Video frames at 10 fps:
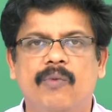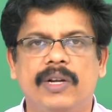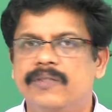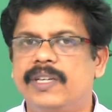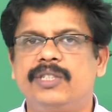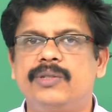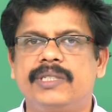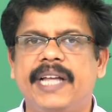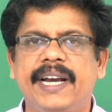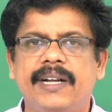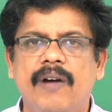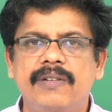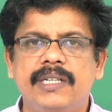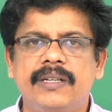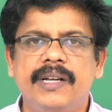Whatever issues they
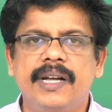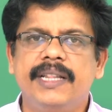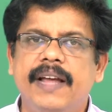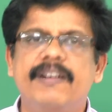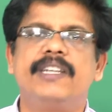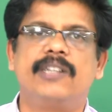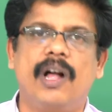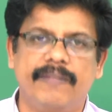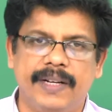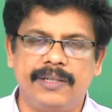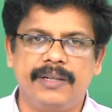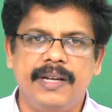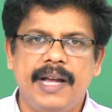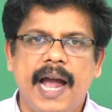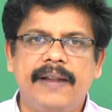encounter, they will resolve it,
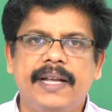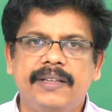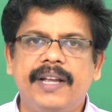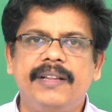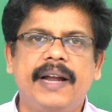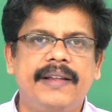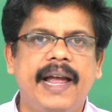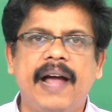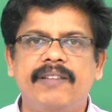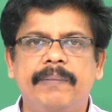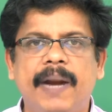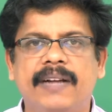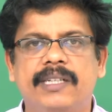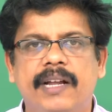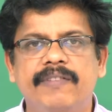and they think that they have the
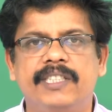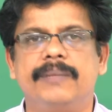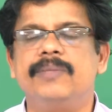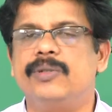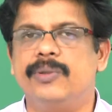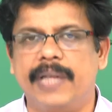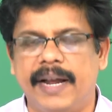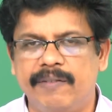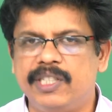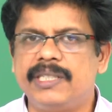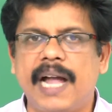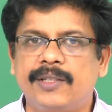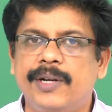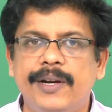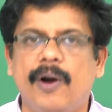practical wisdom to do that, which is
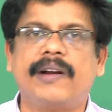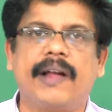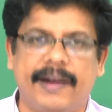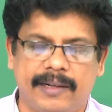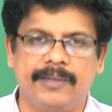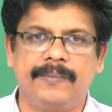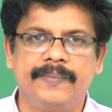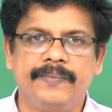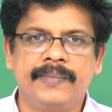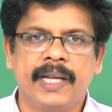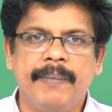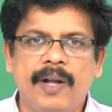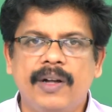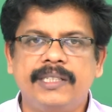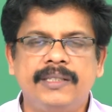actually not correct,
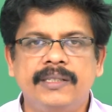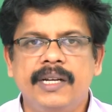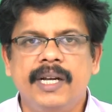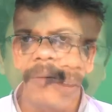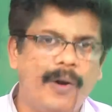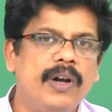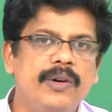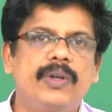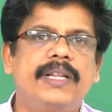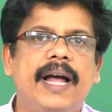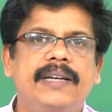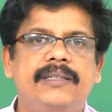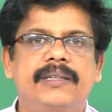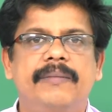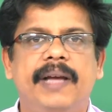because we all know
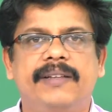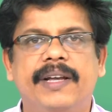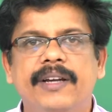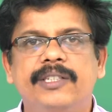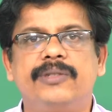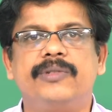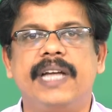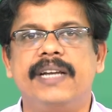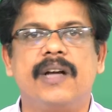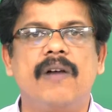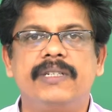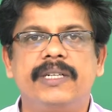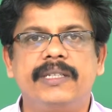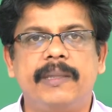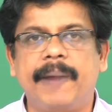that ethical issues
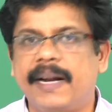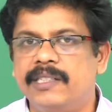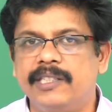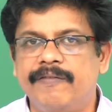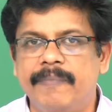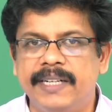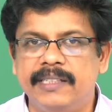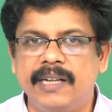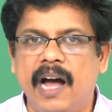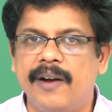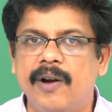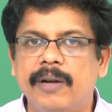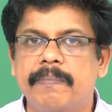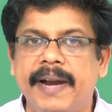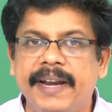encountered in the practice of medicine are
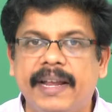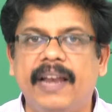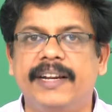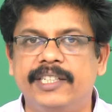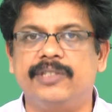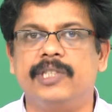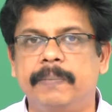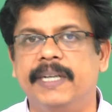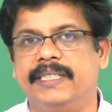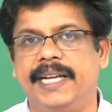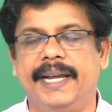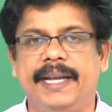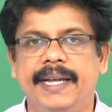not medical issues per se.